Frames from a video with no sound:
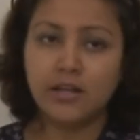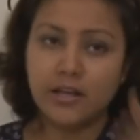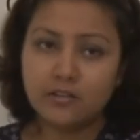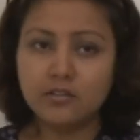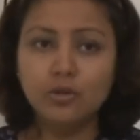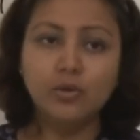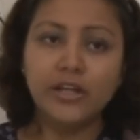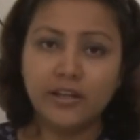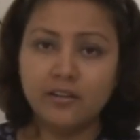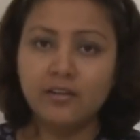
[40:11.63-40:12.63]

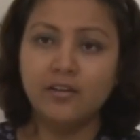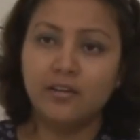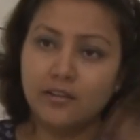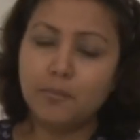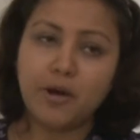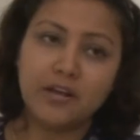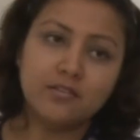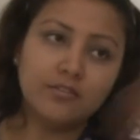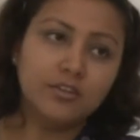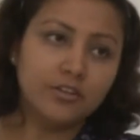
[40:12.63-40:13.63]
excluding the
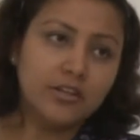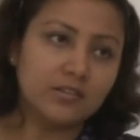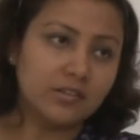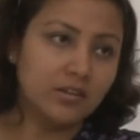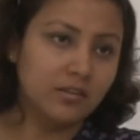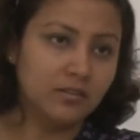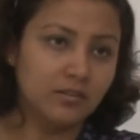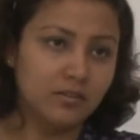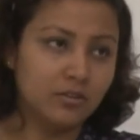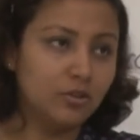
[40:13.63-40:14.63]
price of the risk.
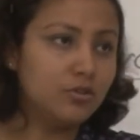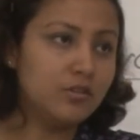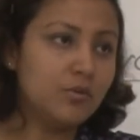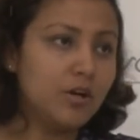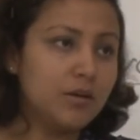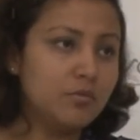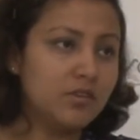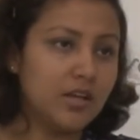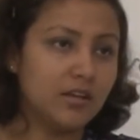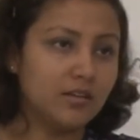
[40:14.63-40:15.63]
Do you see what I am
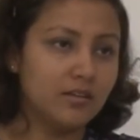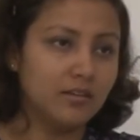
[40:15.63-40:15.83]
saying?